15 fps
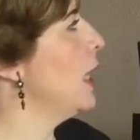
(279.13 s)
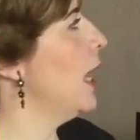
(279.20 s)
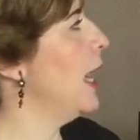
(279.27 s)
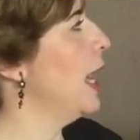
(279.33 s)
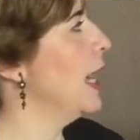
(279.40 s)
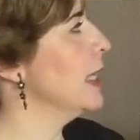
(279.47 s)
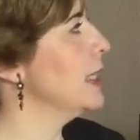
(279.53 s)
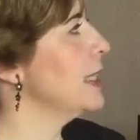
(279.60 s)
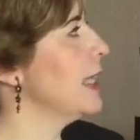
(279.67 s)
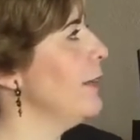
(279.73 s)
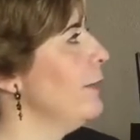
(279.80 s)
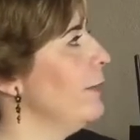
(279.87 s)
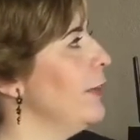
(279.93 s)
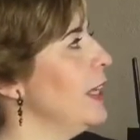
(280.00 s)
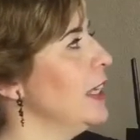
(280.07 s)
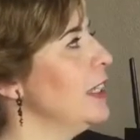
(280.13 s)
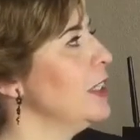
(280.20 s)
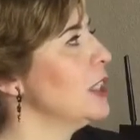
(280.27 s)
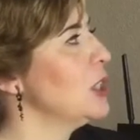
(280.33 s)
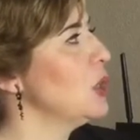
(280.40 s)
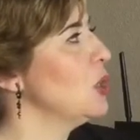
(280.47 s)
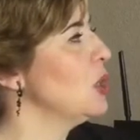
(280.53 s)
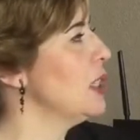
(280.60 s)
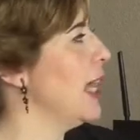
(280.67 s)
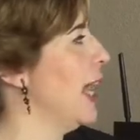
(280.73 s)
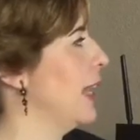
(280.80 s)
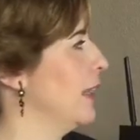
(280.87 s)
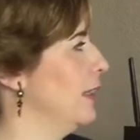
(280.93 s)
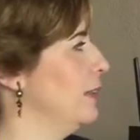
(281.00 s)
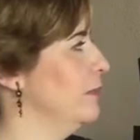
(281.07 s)
hands and fingers or
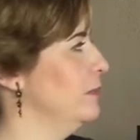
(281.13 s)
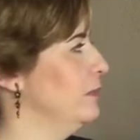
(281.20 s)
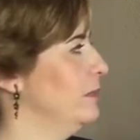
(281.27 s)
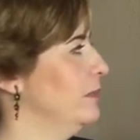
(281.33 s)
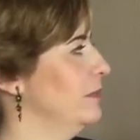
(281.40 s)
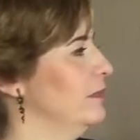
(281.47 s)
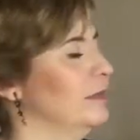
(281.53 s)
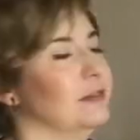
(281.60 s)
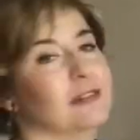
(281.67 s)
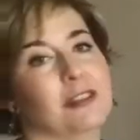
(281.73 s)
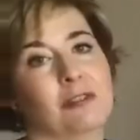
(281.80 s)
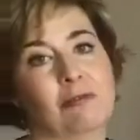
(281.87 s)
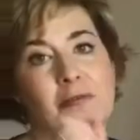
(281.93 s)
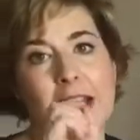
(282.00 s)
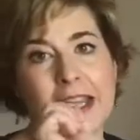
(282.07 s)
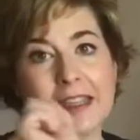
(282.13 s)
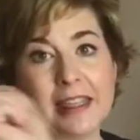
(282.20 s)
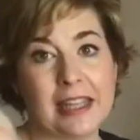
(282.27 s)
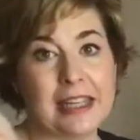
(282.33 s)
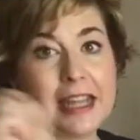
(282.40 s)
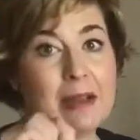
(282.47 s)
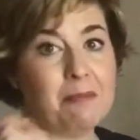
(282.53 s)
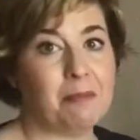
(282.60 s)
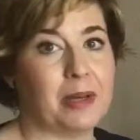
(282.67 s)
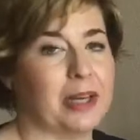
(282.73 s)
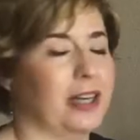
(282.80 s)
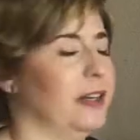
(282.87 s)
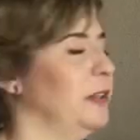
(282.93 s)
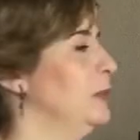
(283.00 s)
tongue. Write the number.